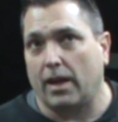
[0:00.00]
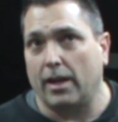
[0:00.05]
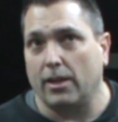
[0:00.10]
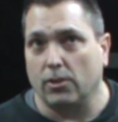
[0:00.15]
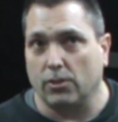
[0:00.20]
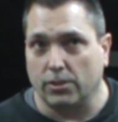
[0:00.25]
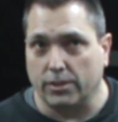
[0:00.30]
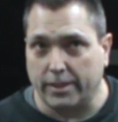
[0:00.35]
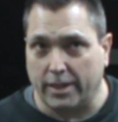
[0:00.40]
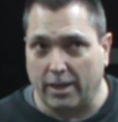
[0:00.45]

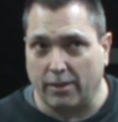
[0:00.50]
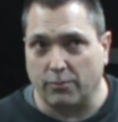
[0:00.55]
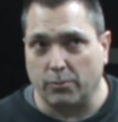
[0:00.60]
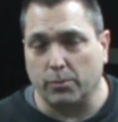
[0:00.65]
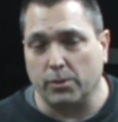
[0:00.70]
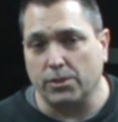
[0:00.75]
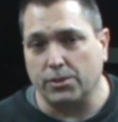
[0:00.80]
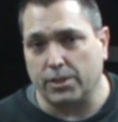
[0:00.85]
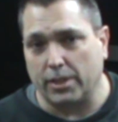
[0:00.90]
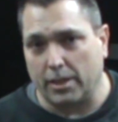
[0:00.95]
learned
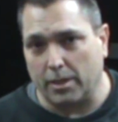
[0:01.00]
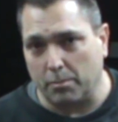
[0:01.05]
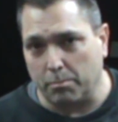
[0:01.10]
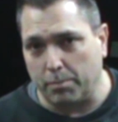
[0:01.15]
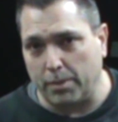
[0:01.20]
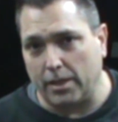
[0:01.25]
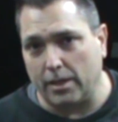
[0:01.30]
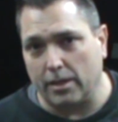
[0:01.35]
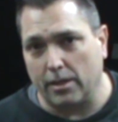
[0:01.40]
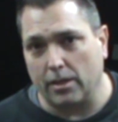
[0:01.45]
afterwards it had
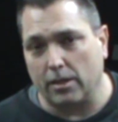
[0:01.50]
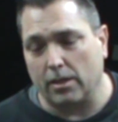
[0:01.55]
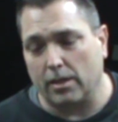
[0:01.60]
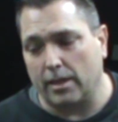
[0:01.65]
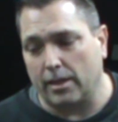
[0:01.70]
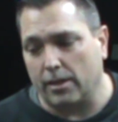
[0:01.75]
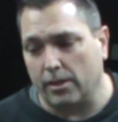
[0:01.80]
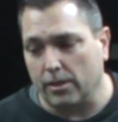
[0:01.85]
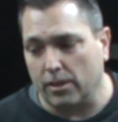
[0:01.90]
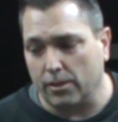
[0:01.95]
been
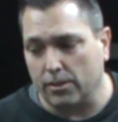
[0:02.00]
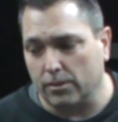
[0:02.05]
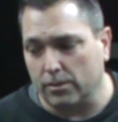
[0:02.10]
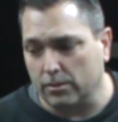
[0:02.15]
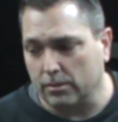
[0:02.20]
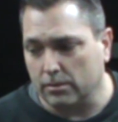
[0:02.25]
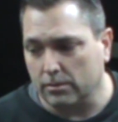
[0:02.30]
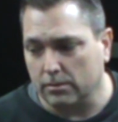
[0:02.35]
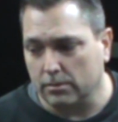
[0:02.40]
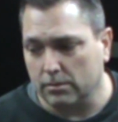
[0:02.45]
at
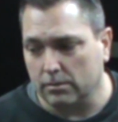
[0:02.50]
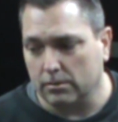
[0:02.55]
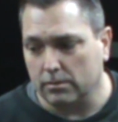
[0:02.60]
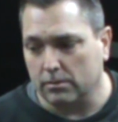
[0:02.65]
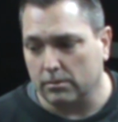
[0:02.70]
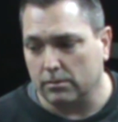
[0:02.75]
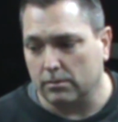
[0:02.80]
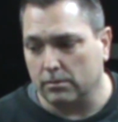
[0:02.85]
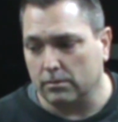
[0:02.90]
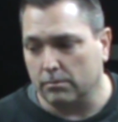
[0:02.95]
another
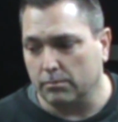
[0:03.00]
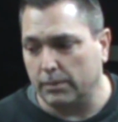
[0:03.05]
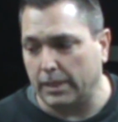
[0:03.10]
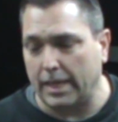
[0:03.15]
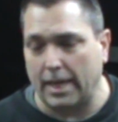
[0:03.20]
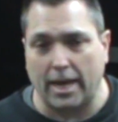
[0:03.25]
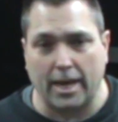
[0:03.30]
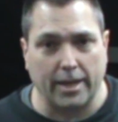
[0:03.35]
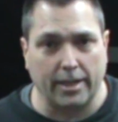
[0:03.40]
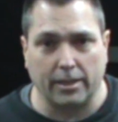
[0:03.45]

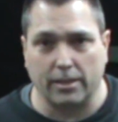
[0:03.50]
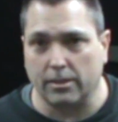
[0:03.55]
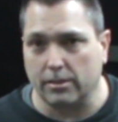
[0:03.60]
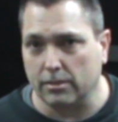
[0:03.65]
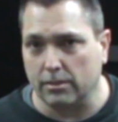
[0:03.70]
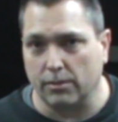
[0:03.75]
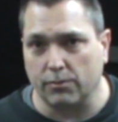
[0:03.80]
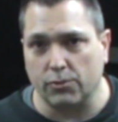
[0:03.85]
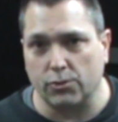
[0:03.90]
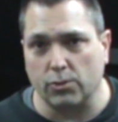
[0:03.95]
mechanic
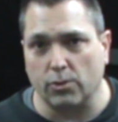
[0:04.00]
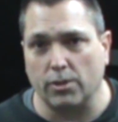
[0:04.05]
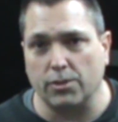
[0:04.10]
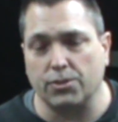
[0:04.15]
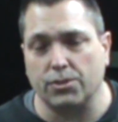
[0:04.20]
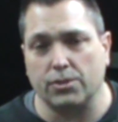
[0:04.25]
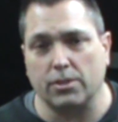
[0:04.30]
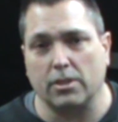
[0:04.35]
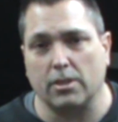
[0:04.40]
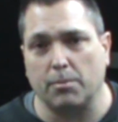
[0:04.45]
of
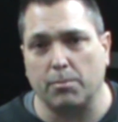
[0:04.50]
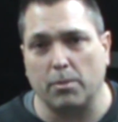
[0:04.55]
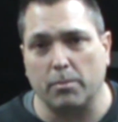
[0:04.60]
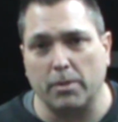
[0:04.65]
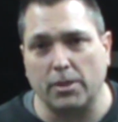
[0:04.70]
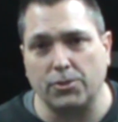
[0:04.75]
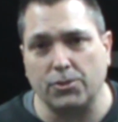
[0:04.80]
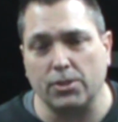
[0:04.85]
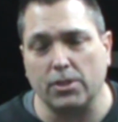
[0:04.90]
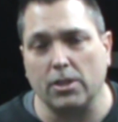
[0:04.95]
sorts a couple
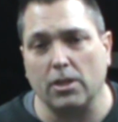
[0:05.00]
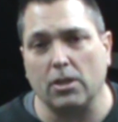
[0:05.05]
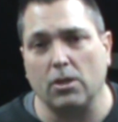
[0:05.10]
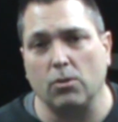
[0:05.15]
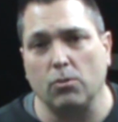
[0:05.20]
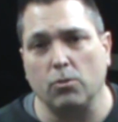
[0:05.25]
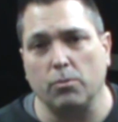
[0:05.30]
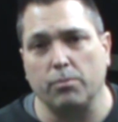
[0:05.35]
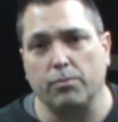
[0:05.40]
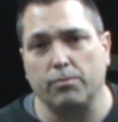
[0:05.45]
months
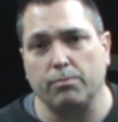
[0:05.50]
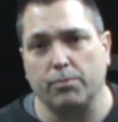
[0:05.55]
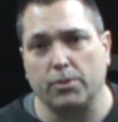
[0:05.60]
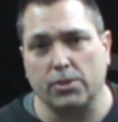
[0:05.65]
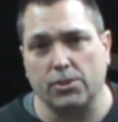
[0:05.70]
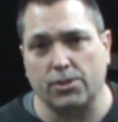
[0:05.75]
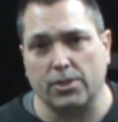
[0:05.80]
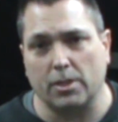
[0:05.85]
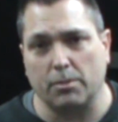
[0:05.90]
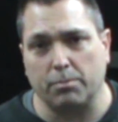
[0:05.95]
ago who put
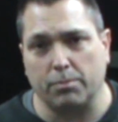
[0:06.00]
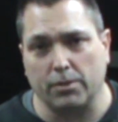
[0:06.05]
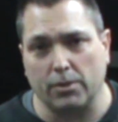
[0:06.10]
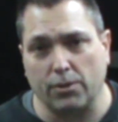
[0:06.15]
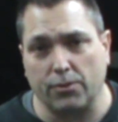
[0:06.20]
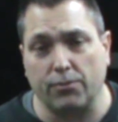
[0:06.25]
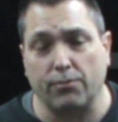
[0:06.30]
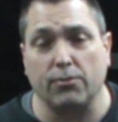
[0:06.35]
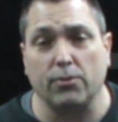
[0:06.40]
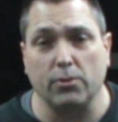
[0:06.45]
a set of
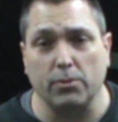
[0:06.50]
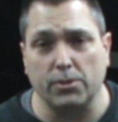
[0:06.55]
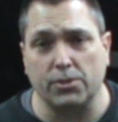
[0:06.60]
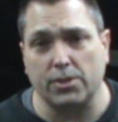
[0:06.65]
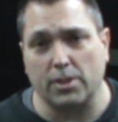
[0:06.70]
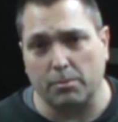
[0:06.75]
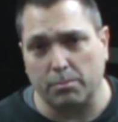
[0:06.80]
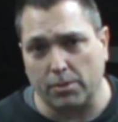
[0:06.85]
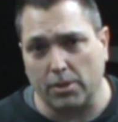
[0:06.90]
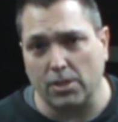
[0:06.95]

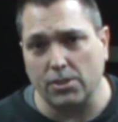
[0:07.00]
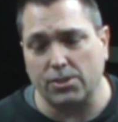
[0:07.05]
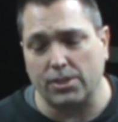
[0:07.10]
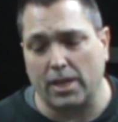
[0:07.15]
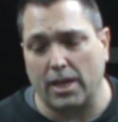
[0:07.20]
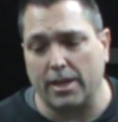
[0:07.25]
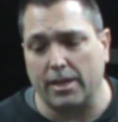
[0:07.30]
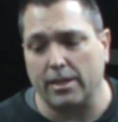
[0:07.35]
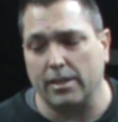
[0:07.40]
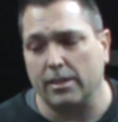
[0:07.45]
plugs
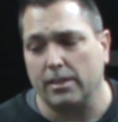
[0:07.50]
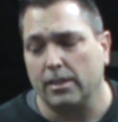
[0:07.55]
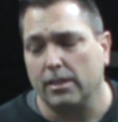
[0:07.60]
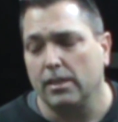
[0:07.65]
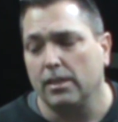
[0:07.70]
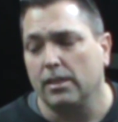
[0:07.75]
at it